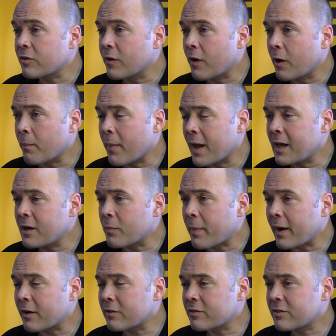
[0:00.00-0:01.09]
that are made
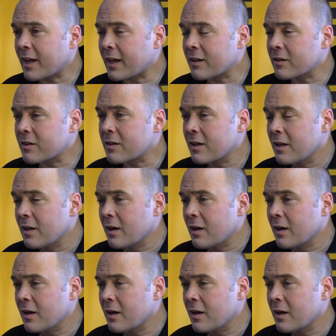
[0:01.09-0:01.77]
about standard